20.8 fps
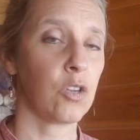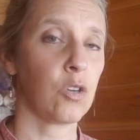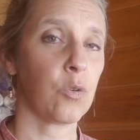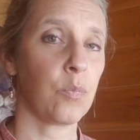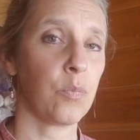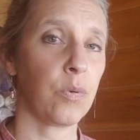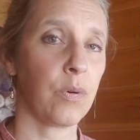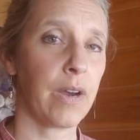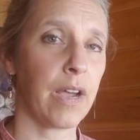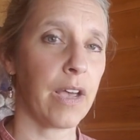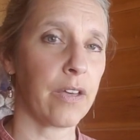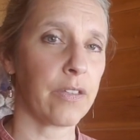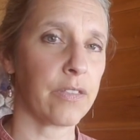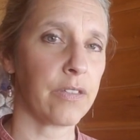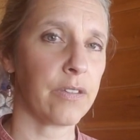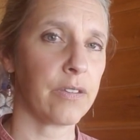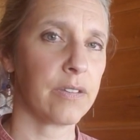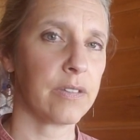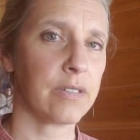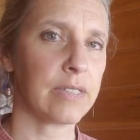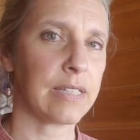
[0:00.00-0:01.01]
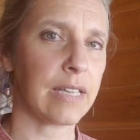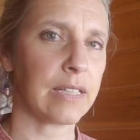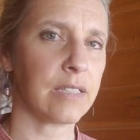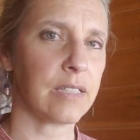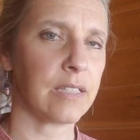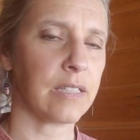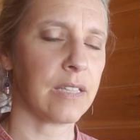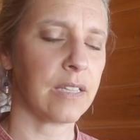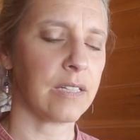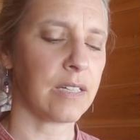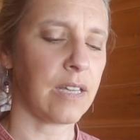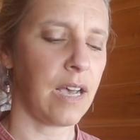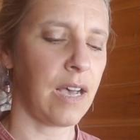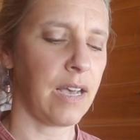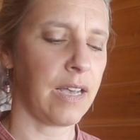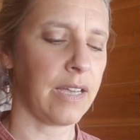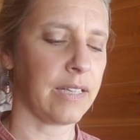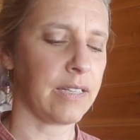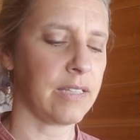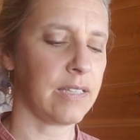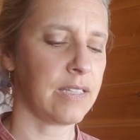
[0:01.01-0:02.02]
Your breath sets the
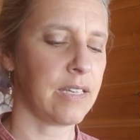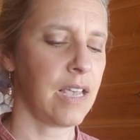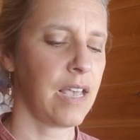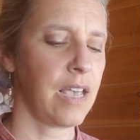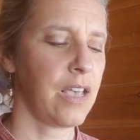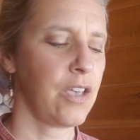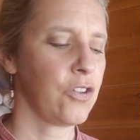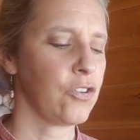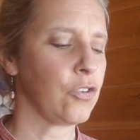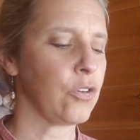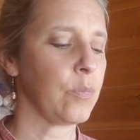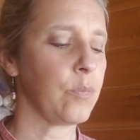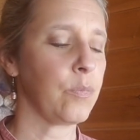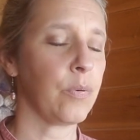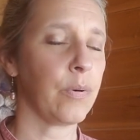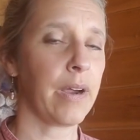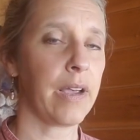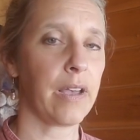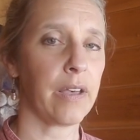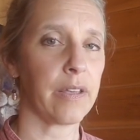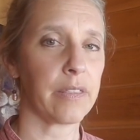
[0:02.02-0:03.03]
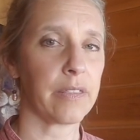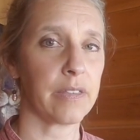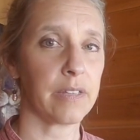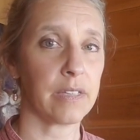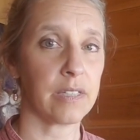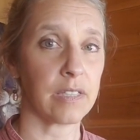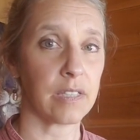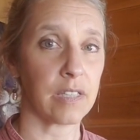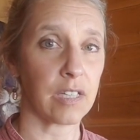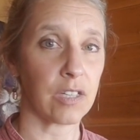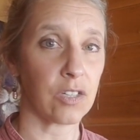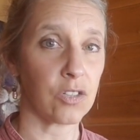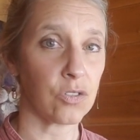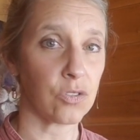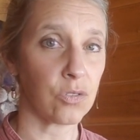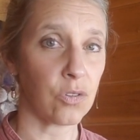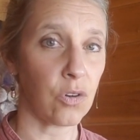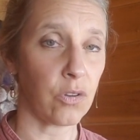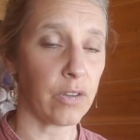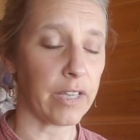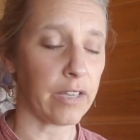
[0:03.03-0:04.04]
tides. Your breath is the
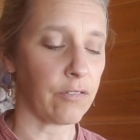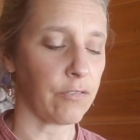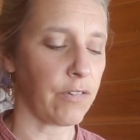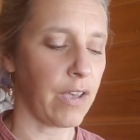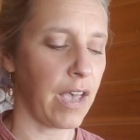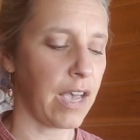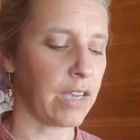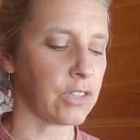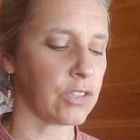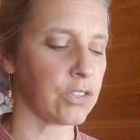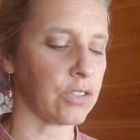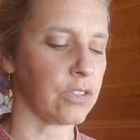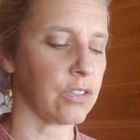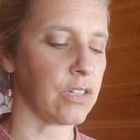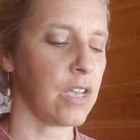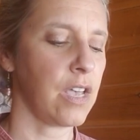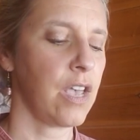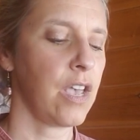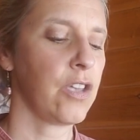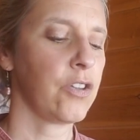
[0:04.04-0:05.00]
controlling factor.